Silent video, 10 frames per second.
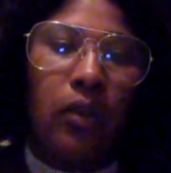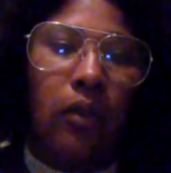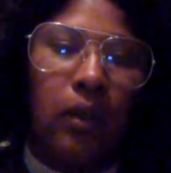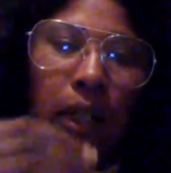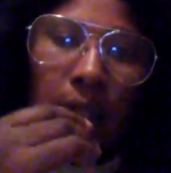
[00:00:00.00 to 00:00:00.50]

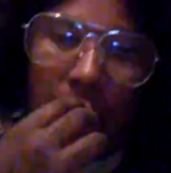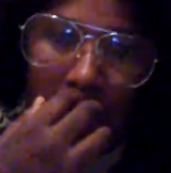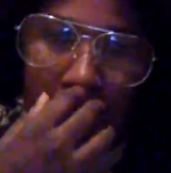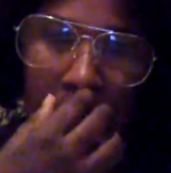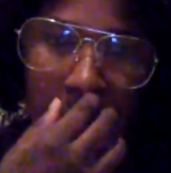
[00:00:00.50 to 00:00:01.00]
don't let
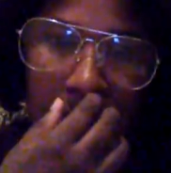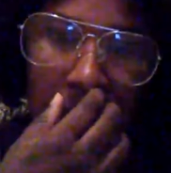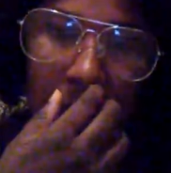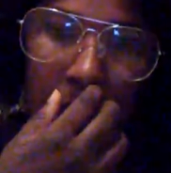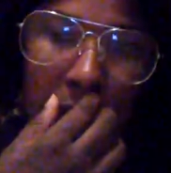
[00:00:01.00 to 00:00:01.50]

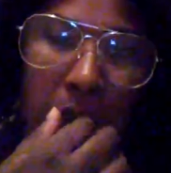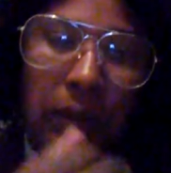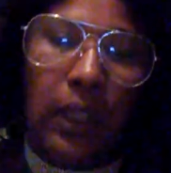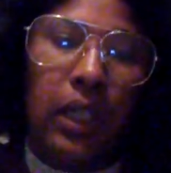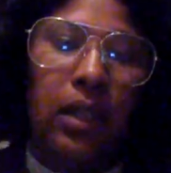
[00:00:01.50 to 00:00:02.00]
anyone tell
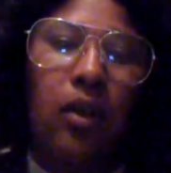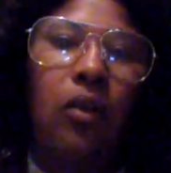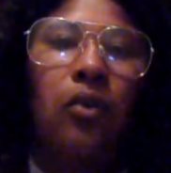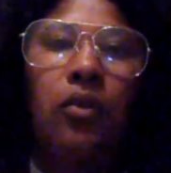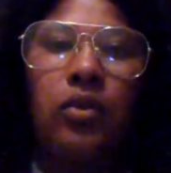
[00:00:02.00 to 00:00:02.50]
you
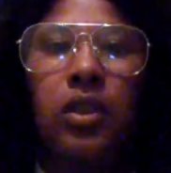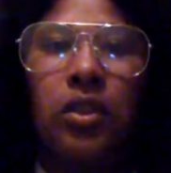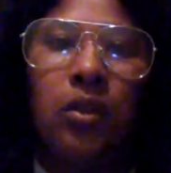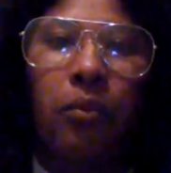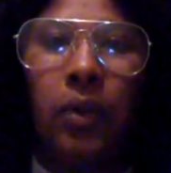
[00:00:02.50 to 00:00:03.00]
oh,
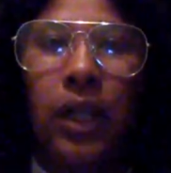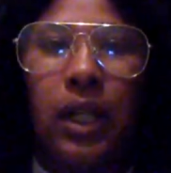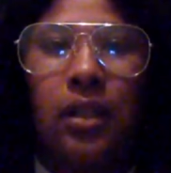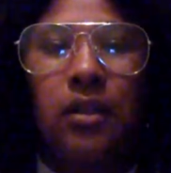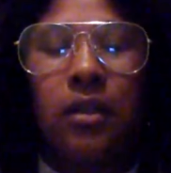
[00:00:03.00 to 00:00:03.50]
you're
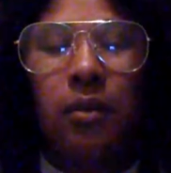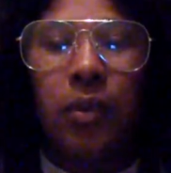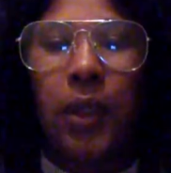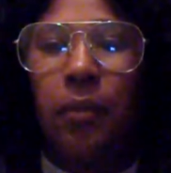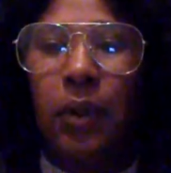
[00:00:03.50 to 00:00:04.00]
depressed or
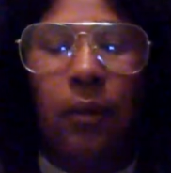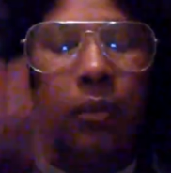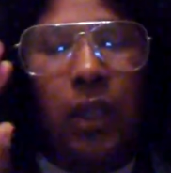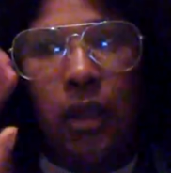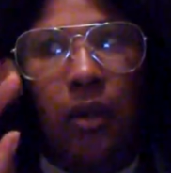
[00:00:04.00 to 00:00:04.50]
blah
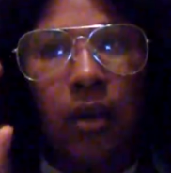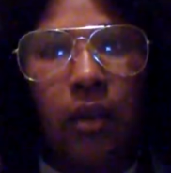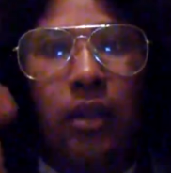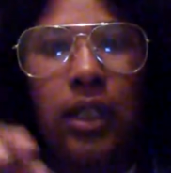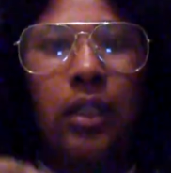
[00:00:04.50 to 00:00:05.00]
blah
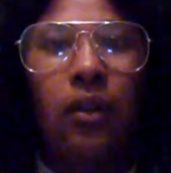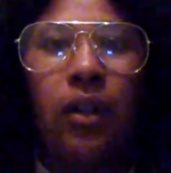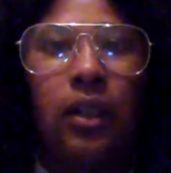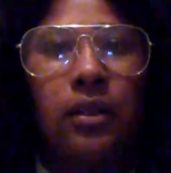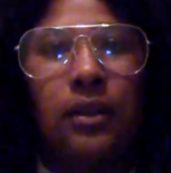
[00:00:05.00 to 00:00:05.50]
blah. They
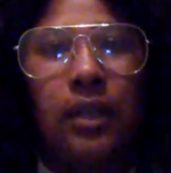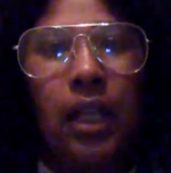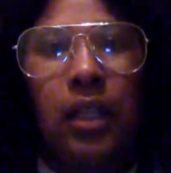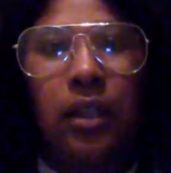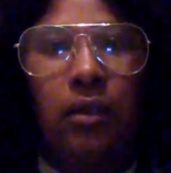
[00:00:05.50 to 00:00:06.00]
don't
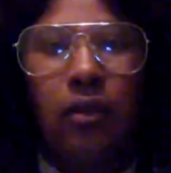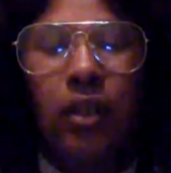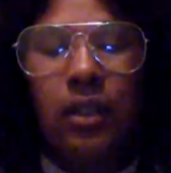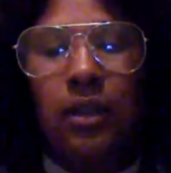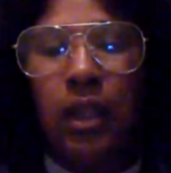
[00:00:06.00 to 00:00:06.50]
understand. They don't
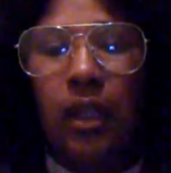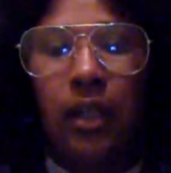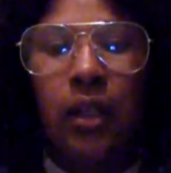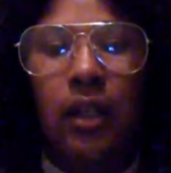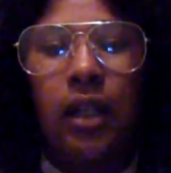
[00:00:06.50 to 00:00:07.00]

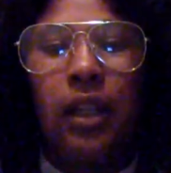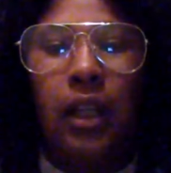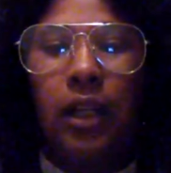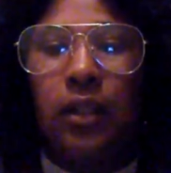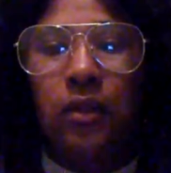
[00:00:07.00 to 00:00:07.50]
understand
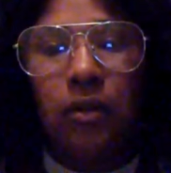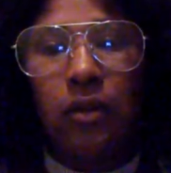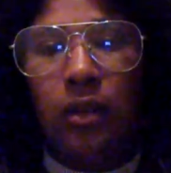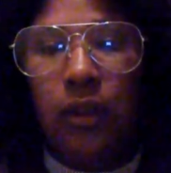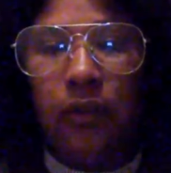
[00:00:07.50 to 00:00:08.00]

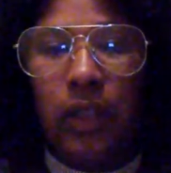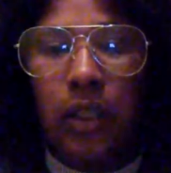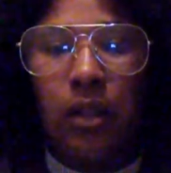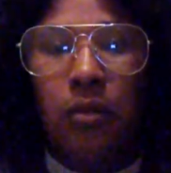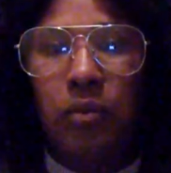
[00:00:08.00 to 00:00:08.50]

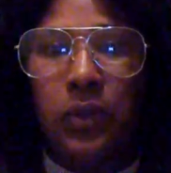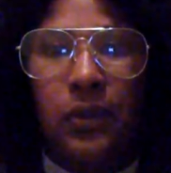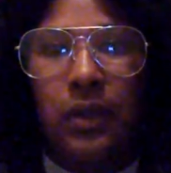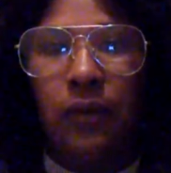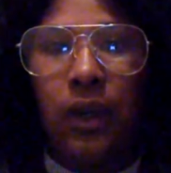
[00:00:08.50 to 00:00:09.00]
living in an
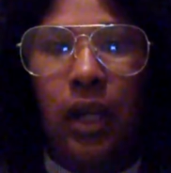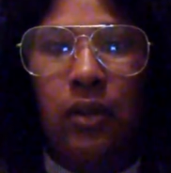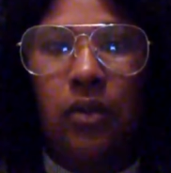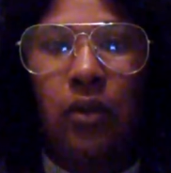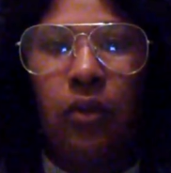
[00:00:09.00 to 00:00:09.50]
abusive
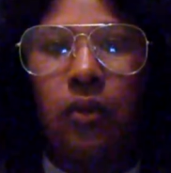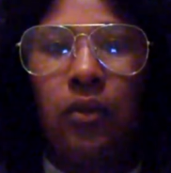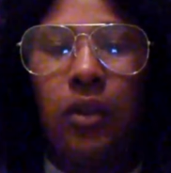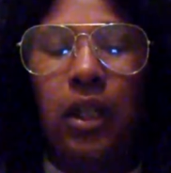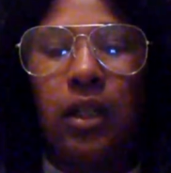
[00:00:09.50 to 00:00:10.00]

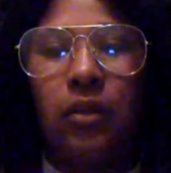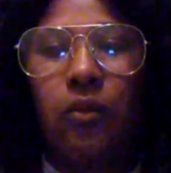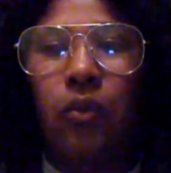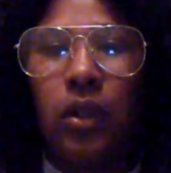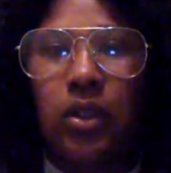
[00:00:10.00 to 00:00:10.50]
household,
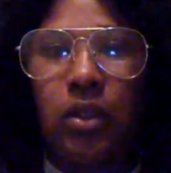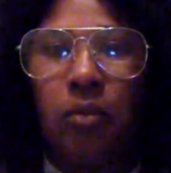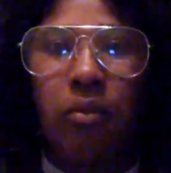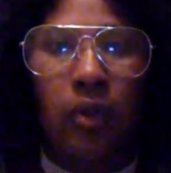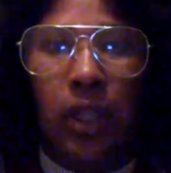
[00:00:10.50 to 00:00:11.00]
what
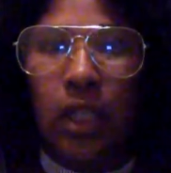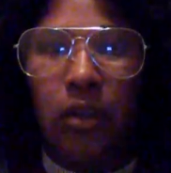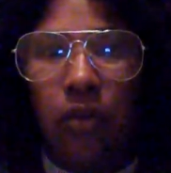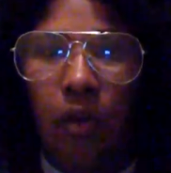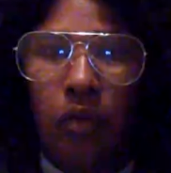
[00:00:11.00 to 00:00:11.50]
your
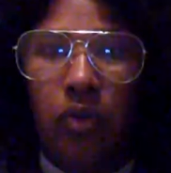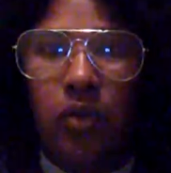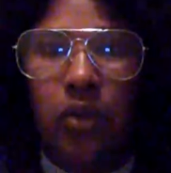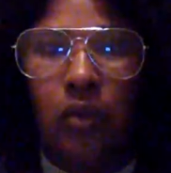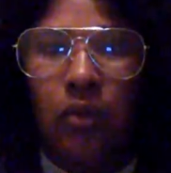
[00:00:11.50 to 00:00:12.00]
brain
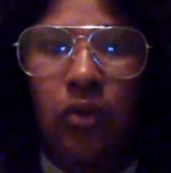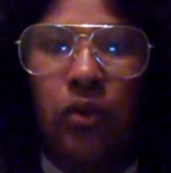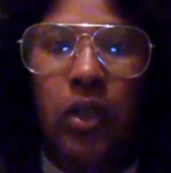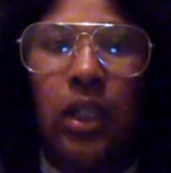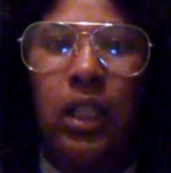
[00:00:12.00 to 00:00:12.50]
goes through.